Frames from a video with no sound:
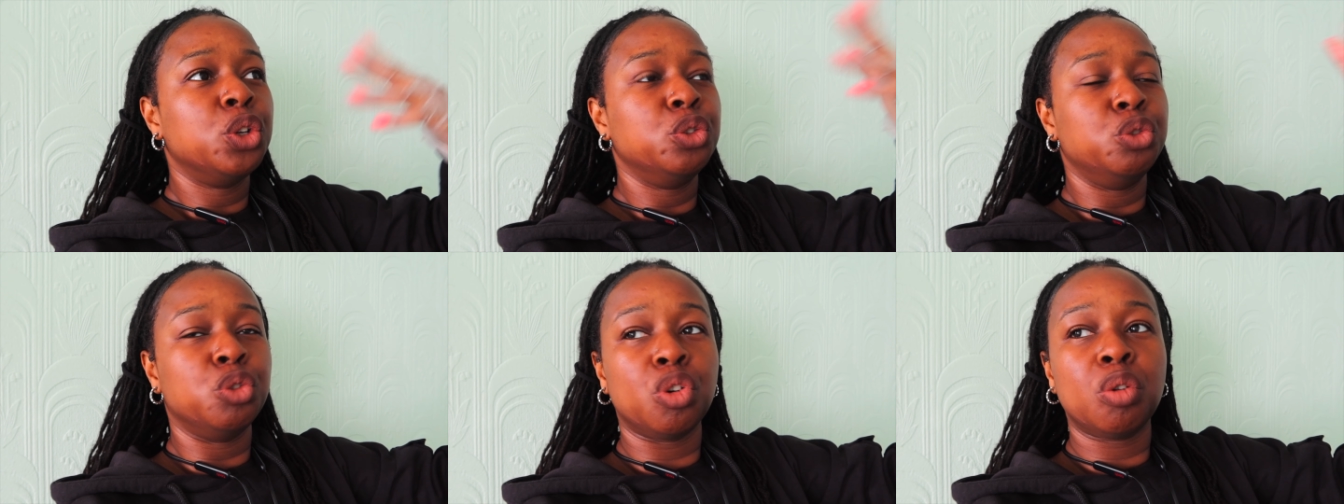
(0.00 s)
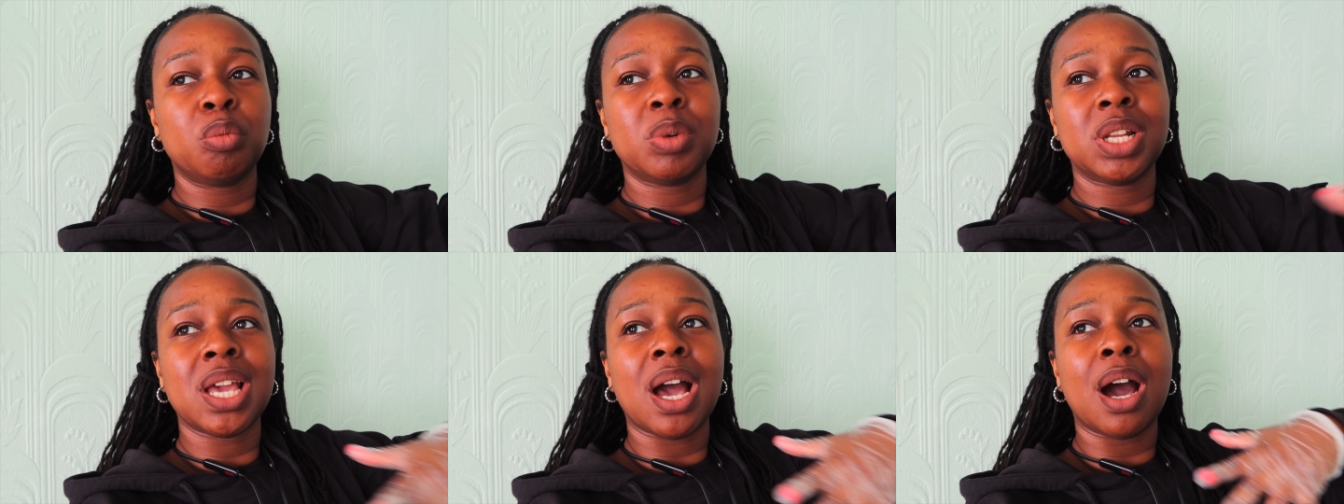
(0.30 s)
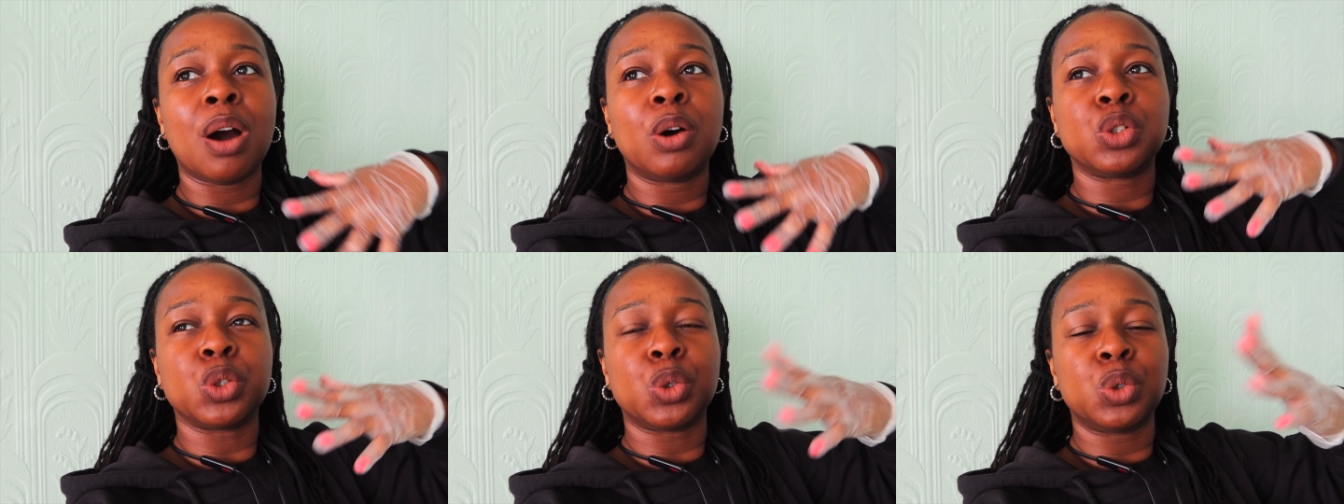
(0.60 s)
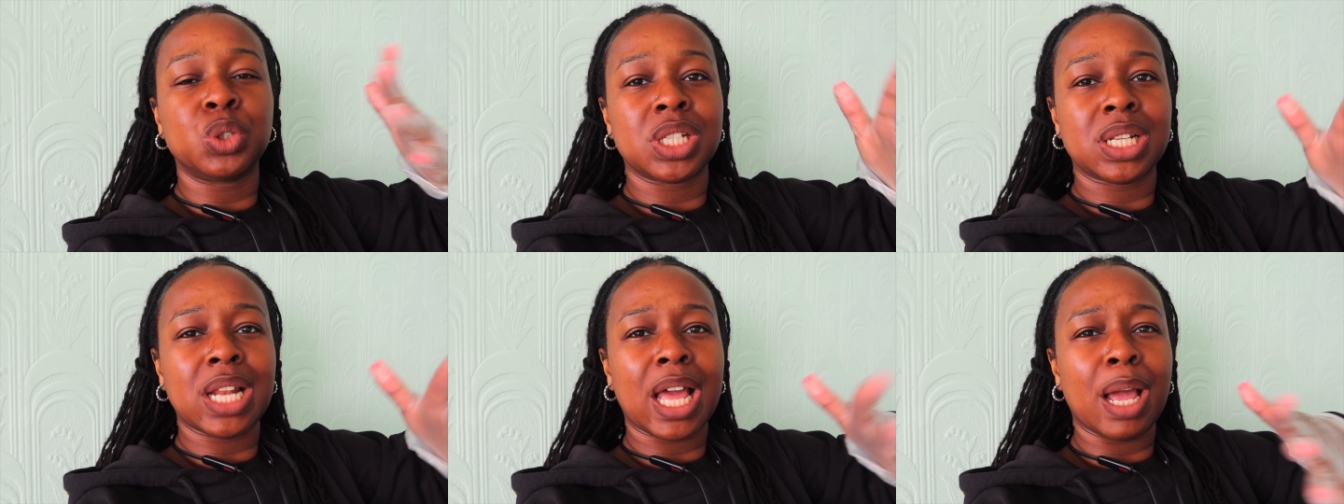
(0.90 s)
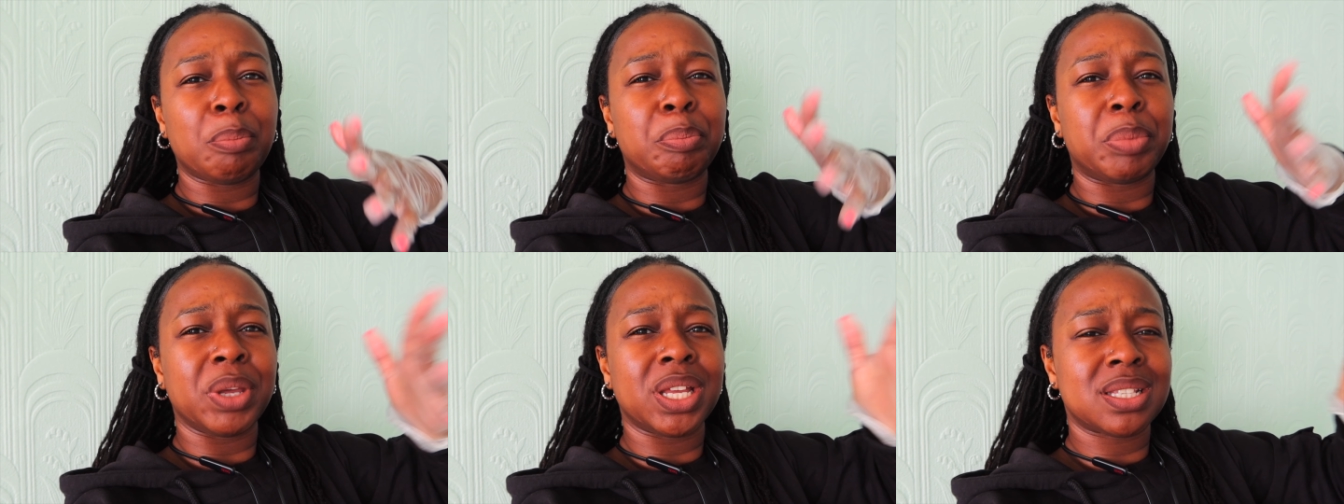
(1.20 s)
Normally I would order
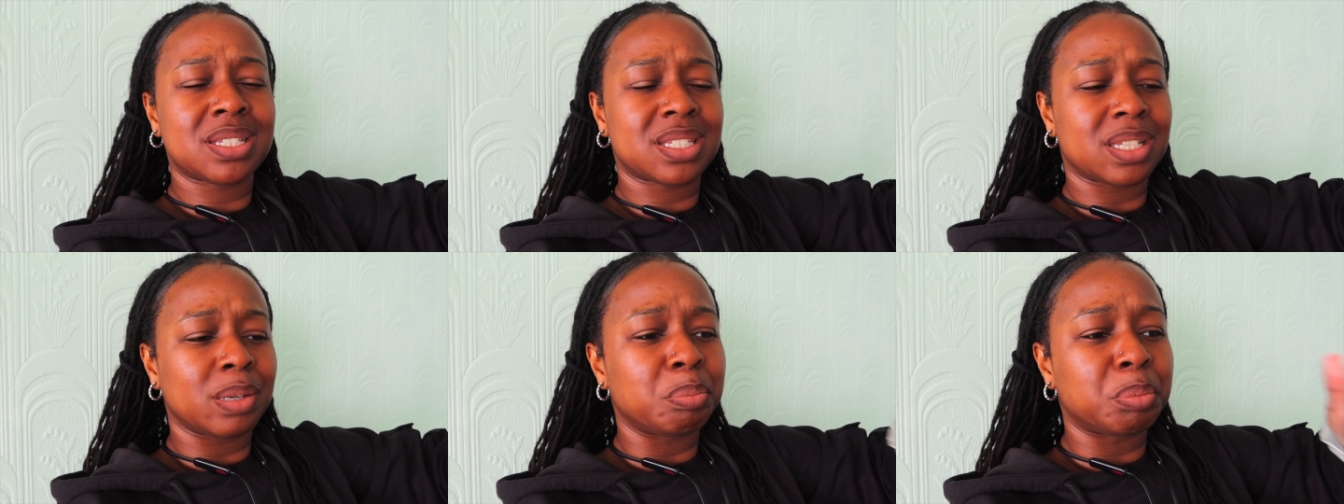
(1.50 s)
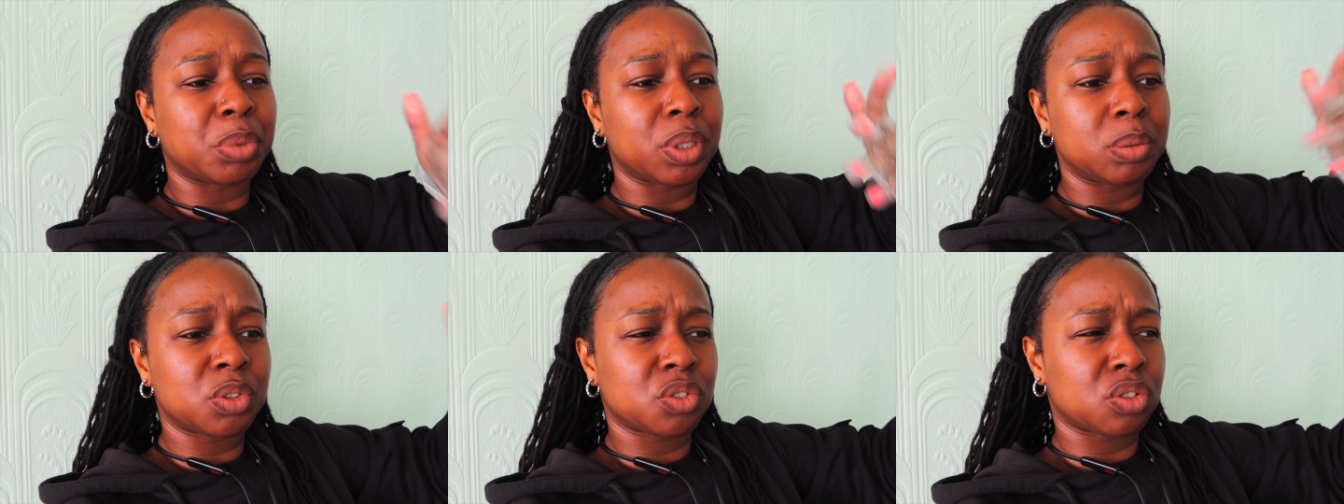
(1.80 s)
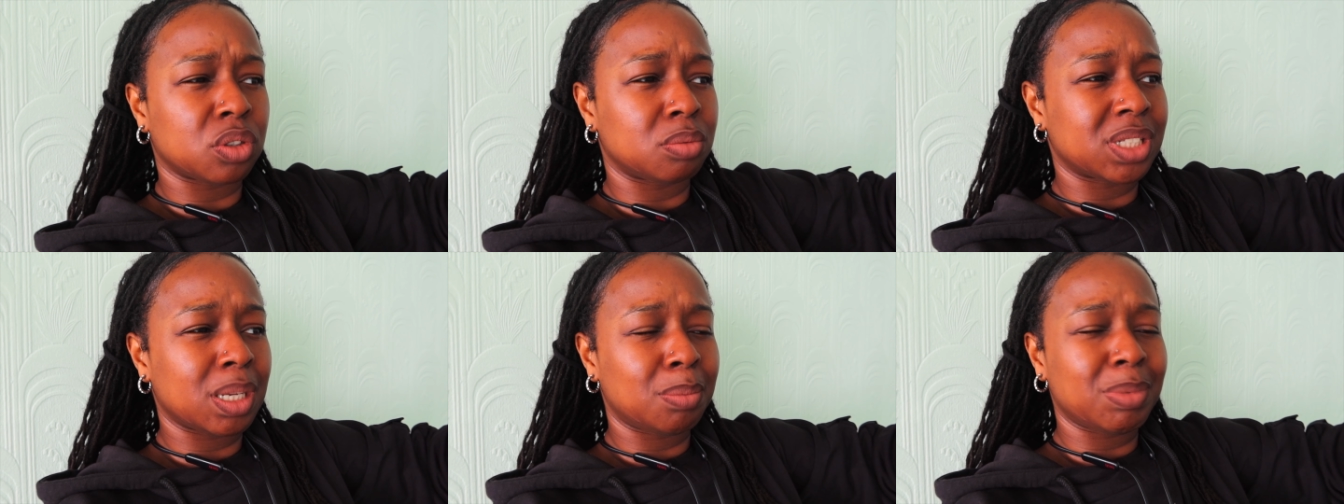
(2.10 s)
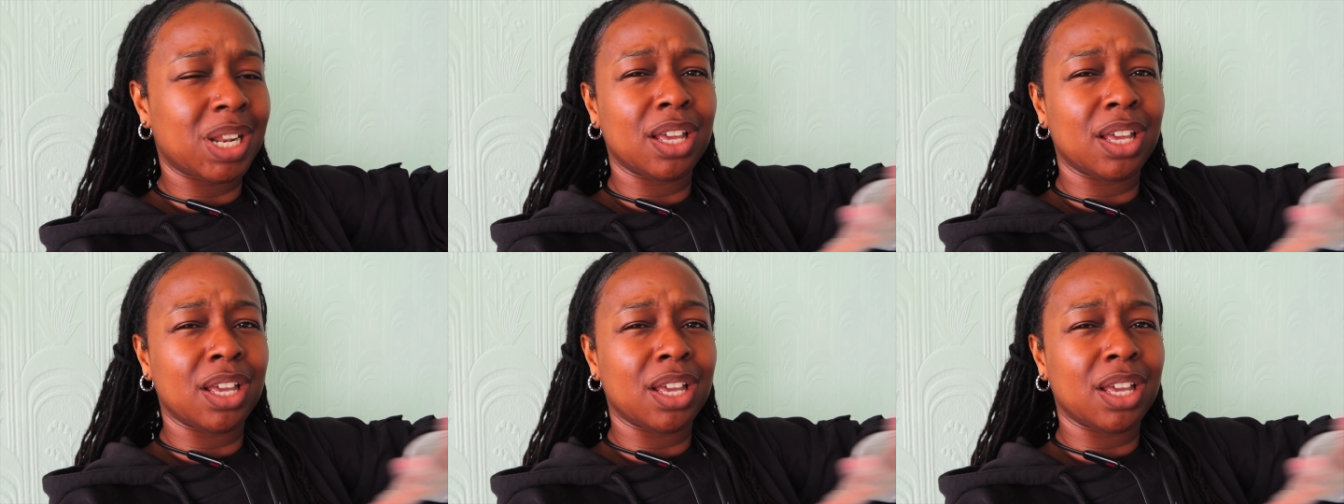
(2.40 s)
like bits and bobs from them,